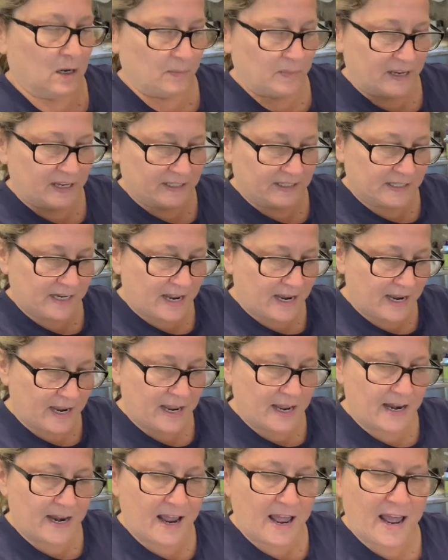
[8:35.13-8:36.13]

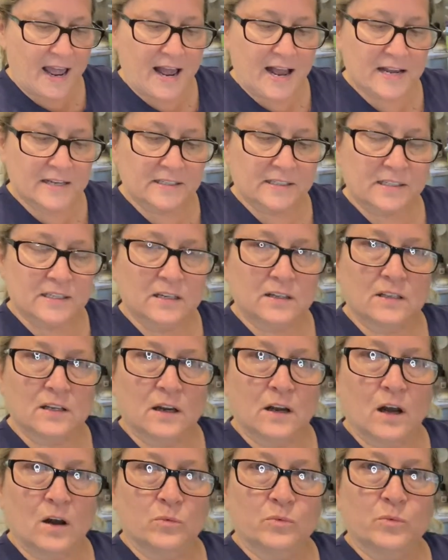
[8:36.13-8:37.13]
It has
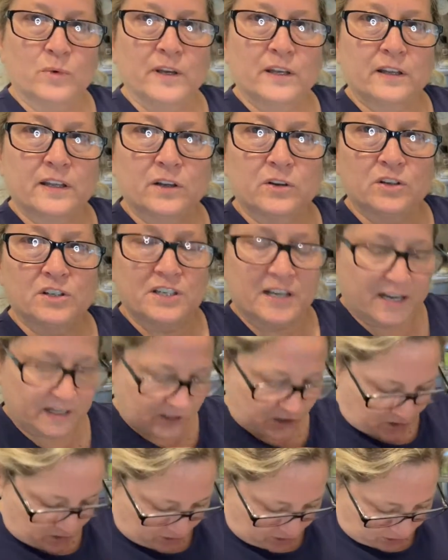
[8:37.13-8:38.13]
a really good
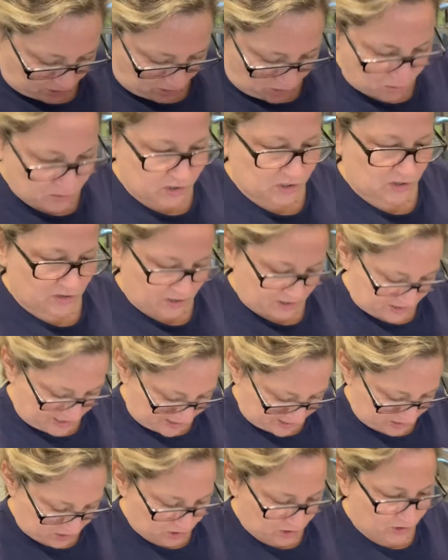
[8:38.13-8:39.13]
texture, close to the
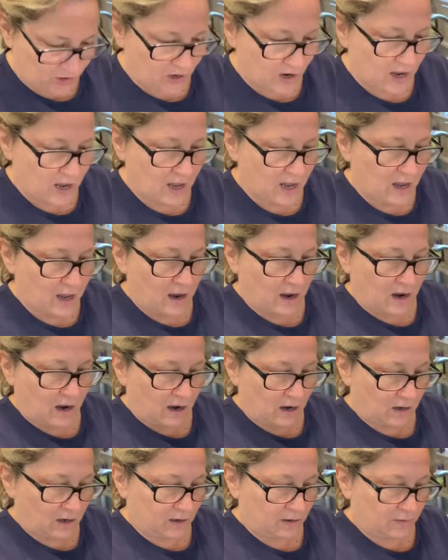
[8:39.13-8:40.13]
texture
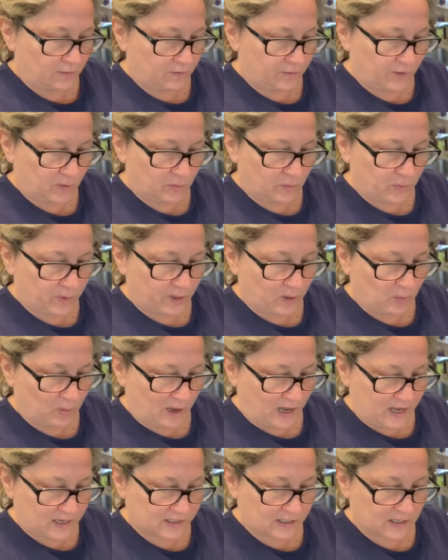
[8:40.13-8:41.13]
of real
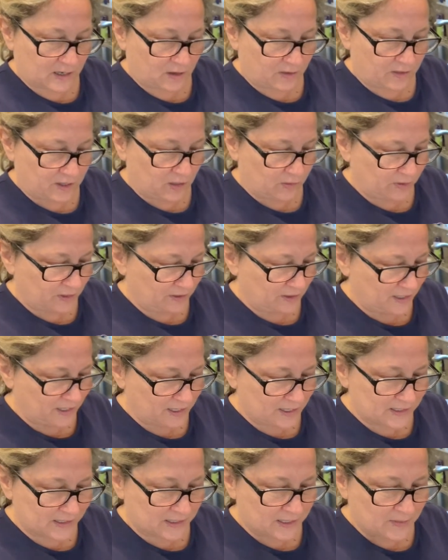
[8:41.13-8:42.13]
pasta. The only thing
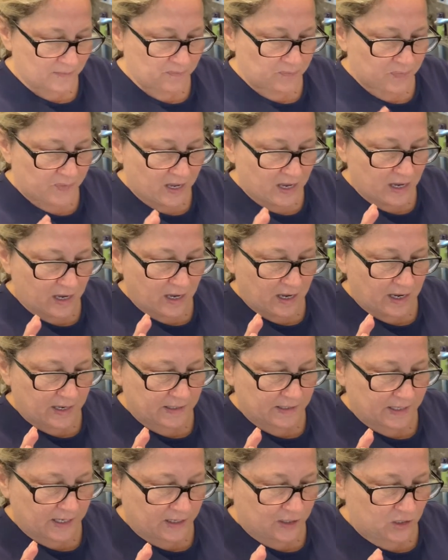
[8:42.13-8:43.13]
is
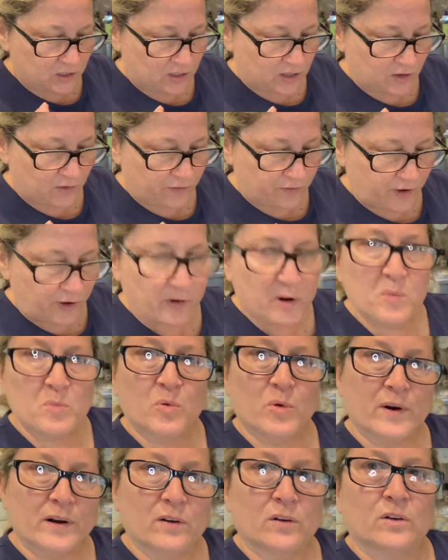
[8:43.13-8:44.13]
they're very
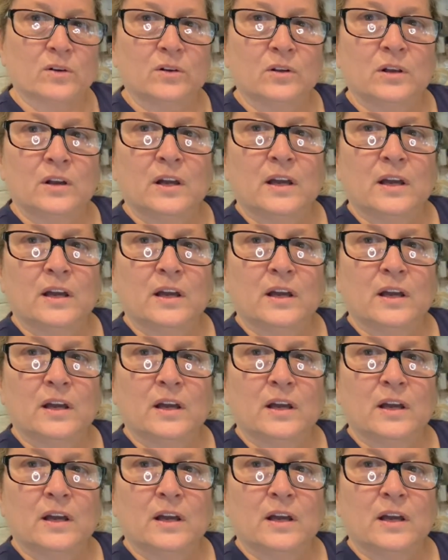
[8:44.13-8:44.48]
brittle.